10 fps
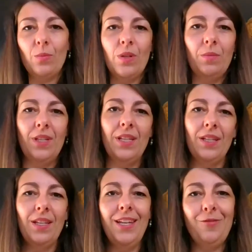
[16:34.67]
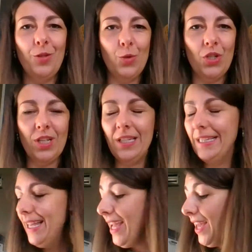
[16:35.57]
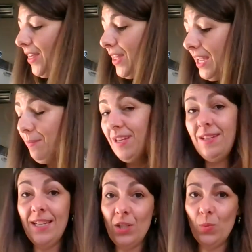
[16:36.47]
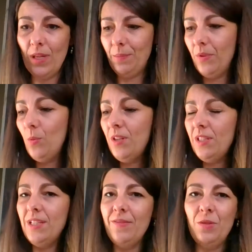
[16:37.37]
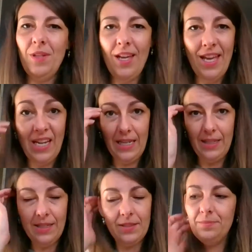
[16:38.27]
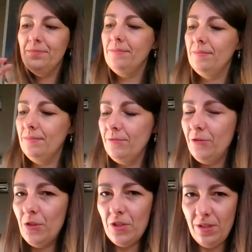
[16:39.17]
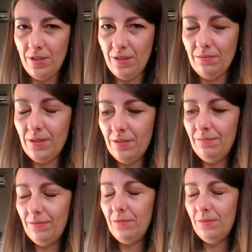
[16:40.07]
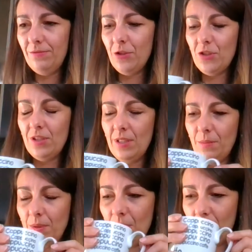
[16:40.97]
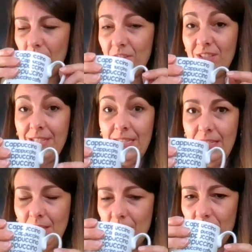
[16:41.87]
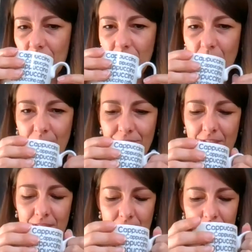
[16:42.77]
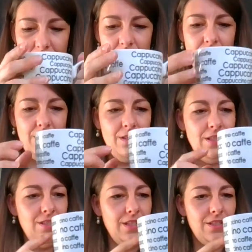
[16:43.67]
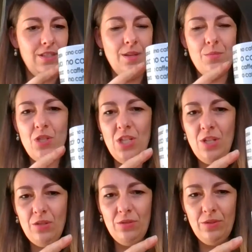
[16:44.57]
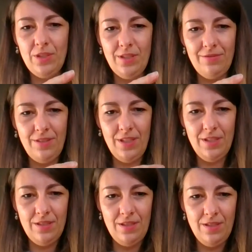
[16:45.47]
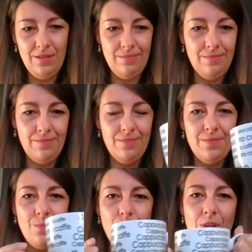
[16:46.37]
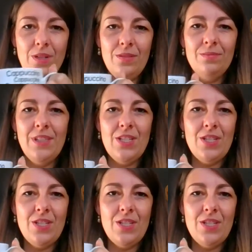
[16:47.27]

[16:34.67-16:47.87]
will be in the future. Then my next whip, the one that gives me a headache. First a sip. It's tea. It's not coffee. This says cappuccino coffee, but it's